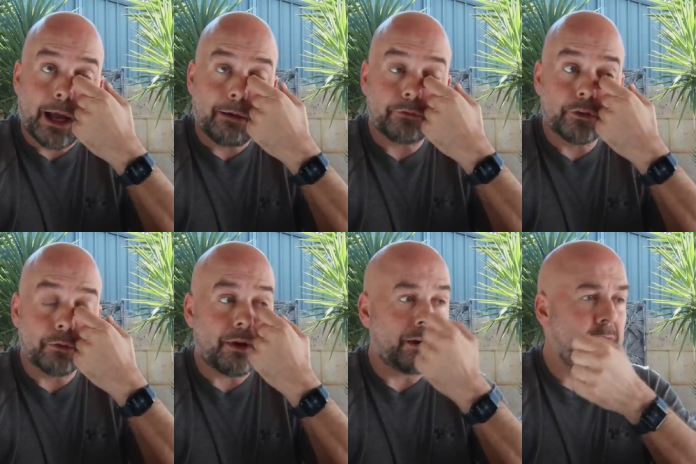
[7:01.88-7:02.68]
I've
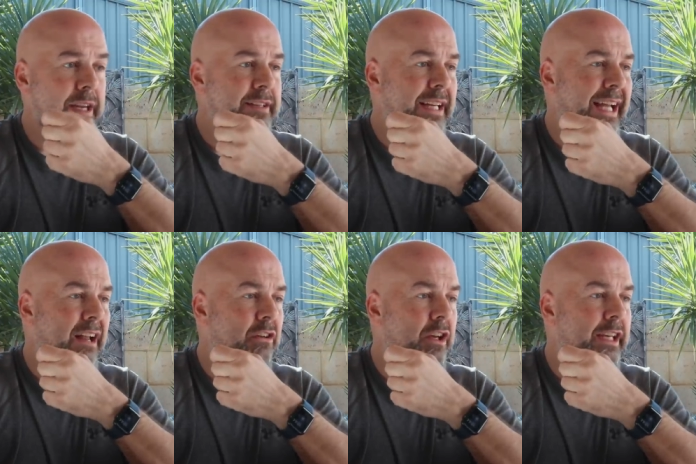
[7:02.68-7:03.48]
done my reading and
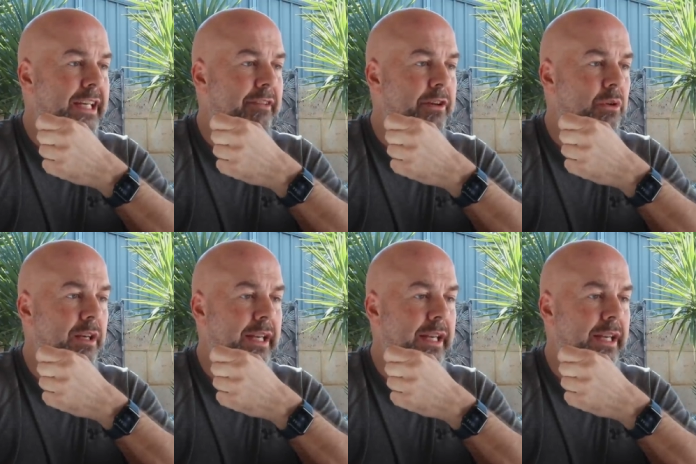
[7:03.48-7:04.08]
I'm going to give you a